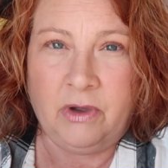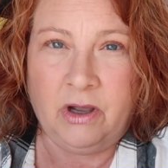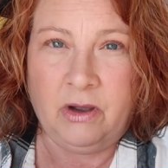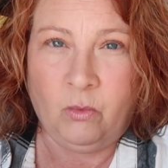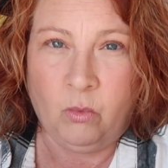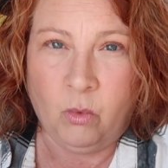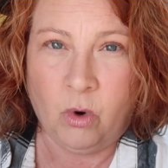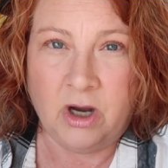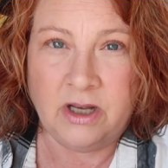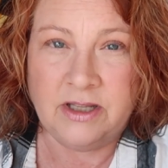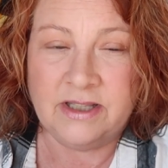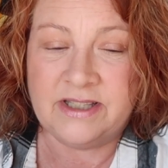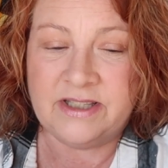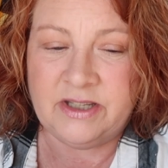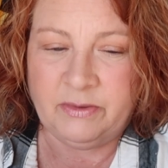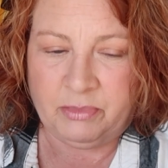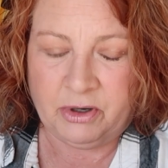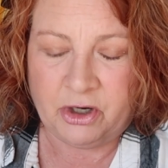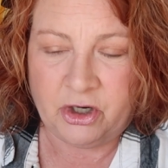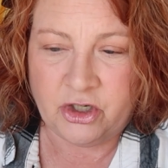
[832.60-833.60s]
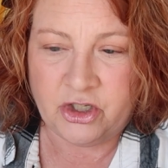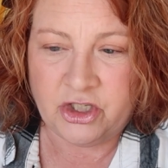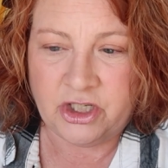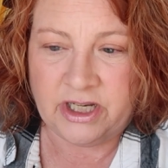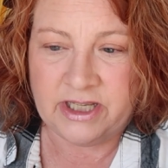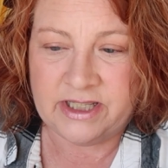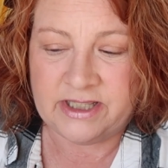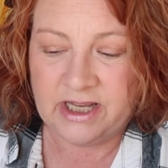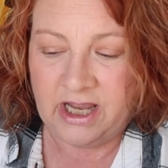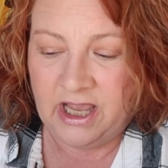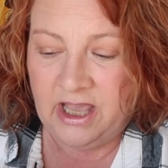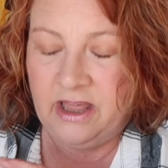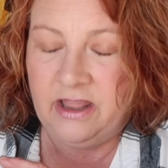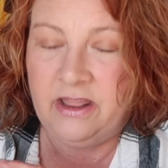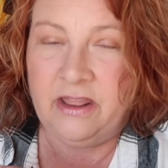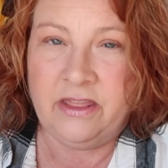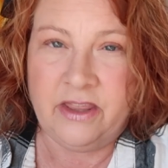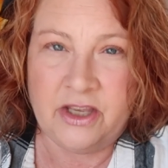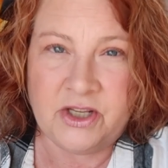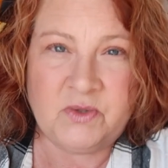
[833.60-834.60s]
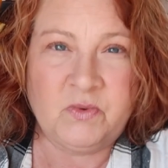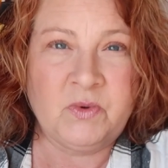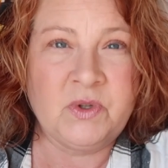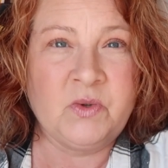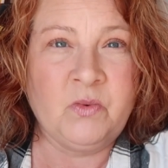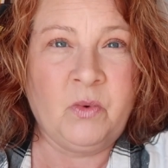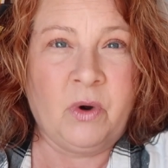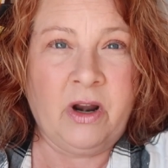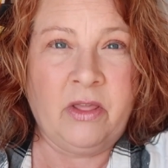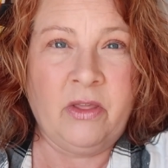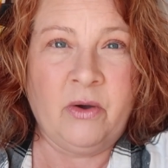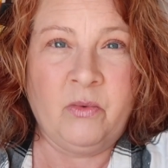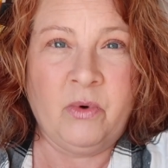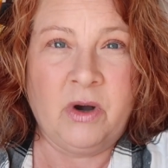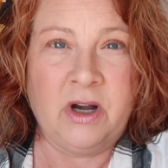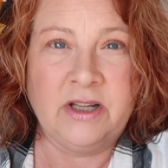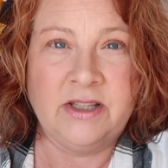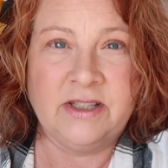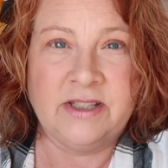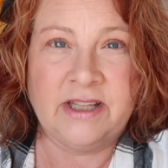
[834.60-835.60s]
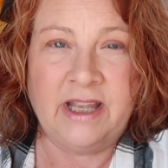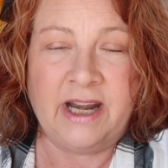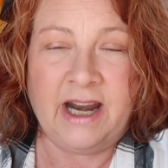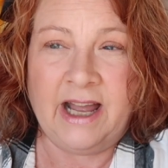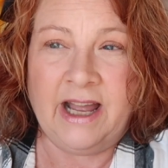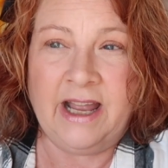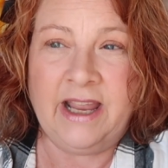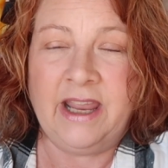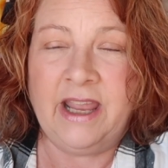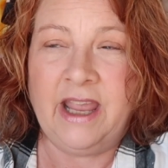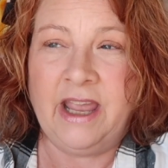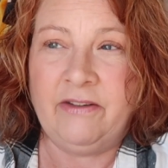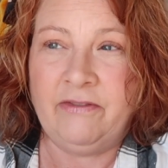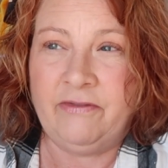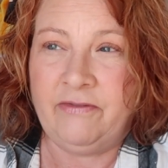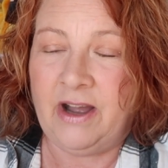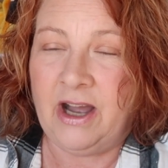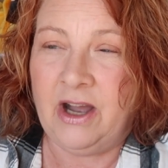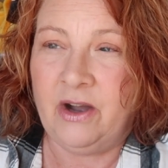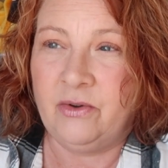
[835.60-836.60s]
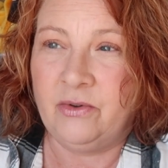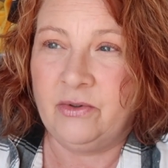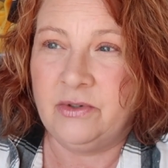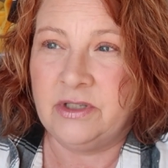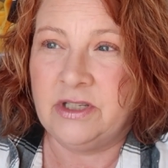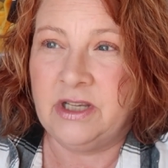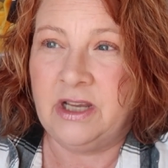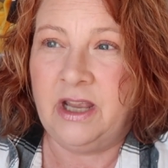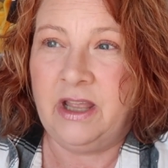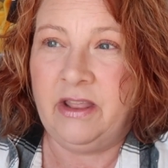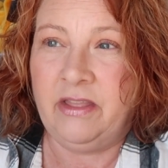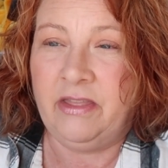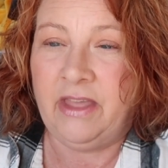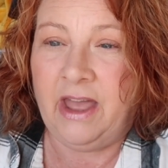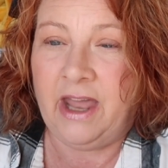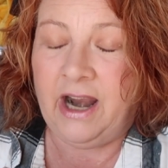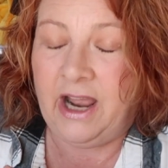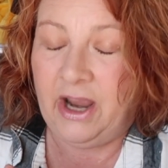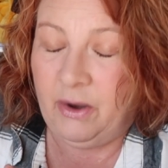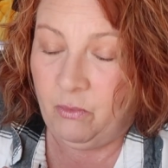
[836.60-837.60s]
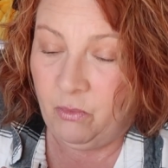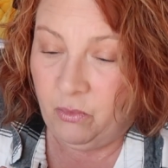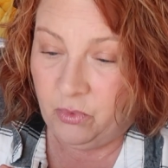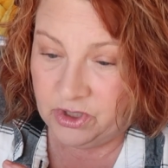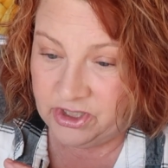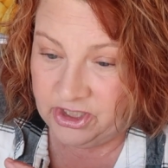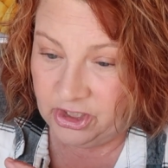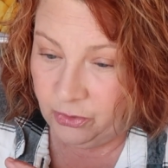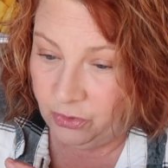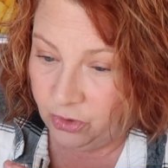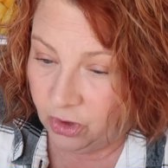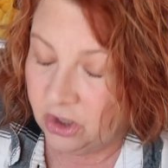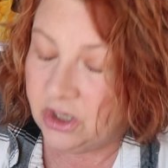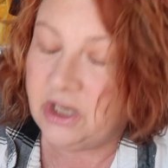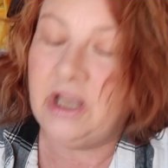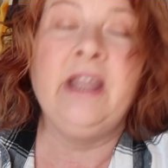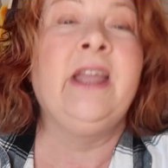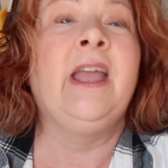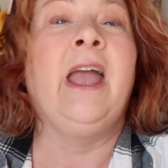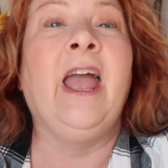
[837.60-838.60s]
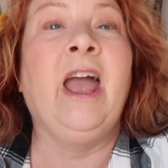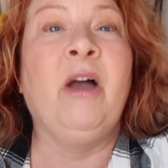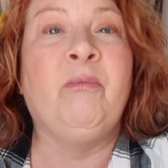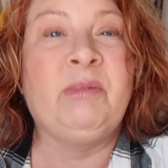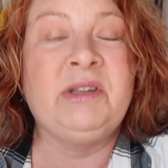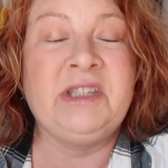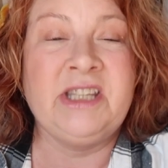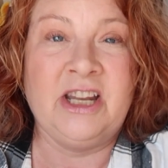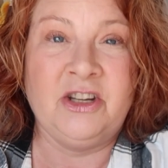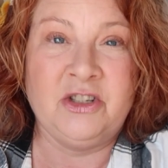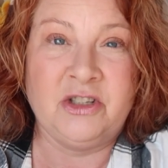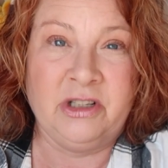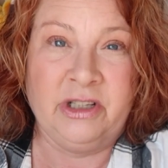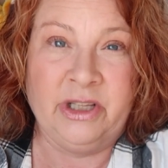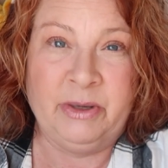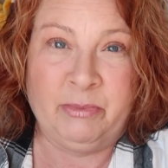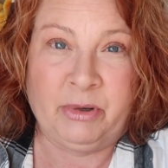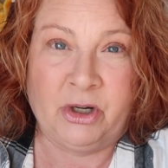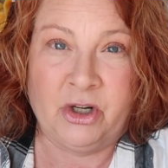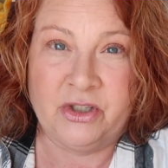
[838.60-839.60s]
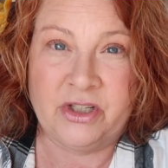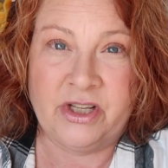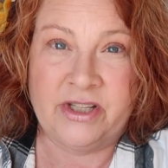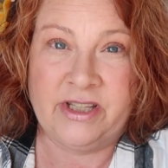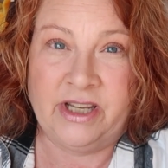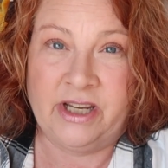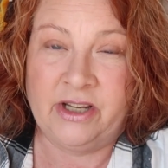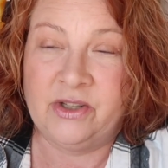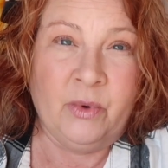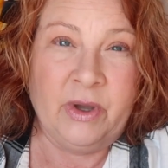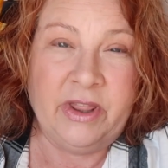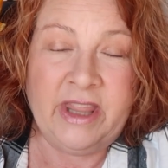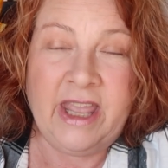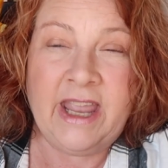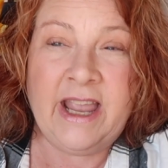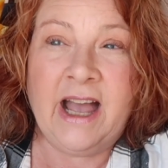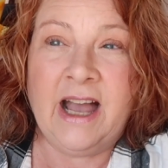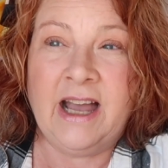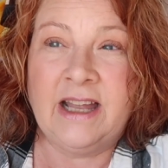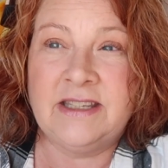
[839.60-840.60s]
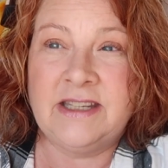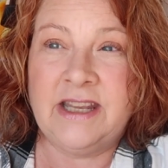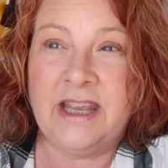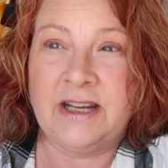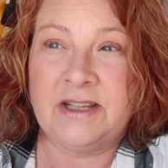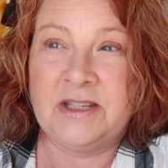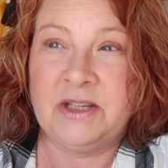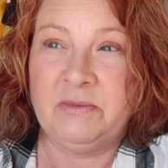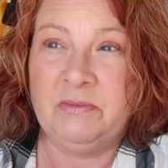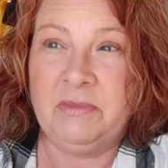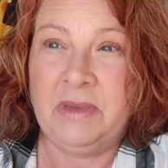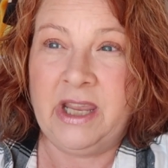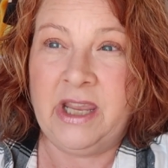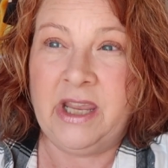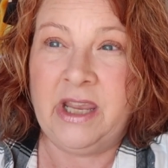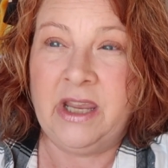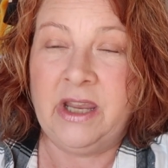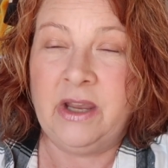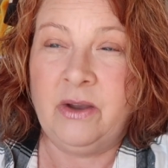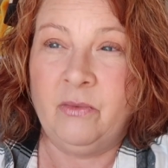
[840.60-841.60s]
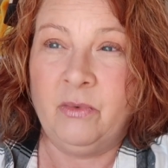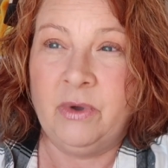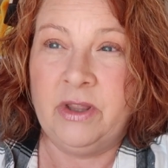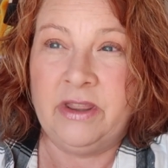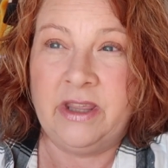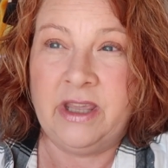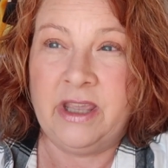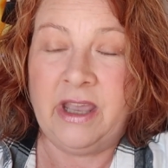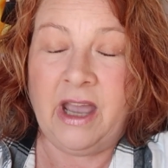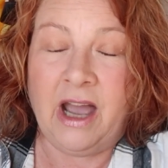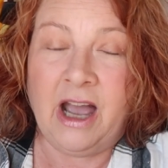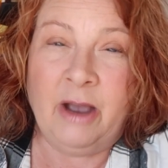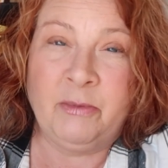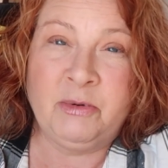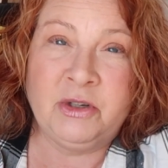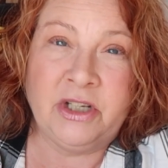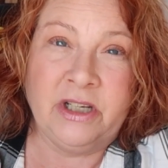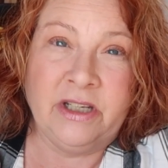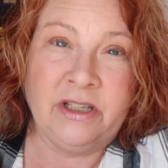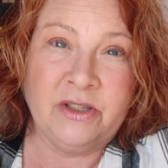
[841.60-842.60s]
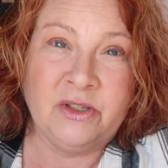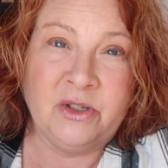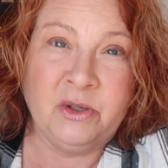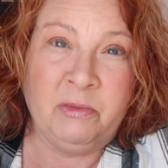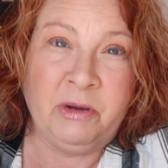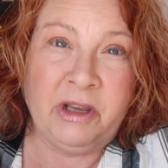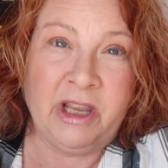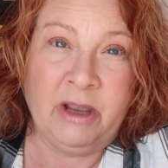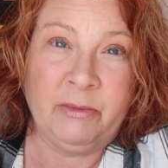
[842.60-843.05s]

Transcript: ones to purchase, this was one of the ones that I had found that I was looking at potentially purchasing. When they contacted me with the option to be